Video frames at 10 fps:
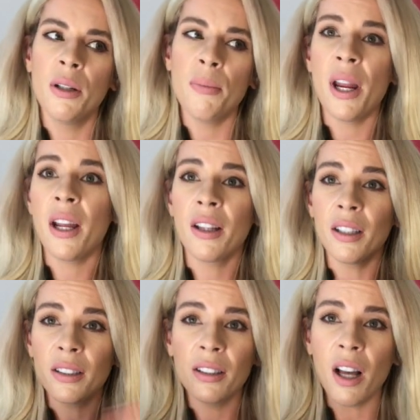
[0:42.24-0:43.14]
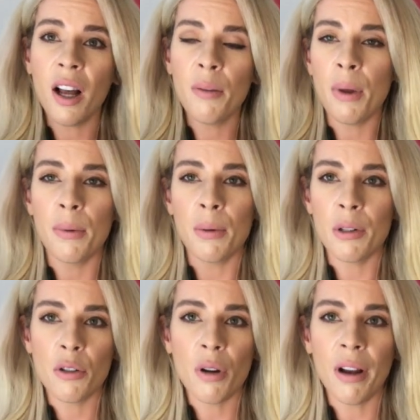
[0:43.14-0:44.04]
being in the sun, maybe you
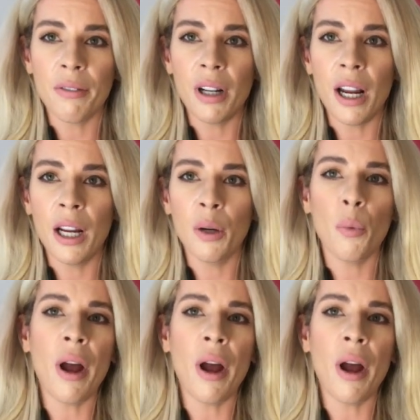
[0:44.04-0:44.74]
went travelling.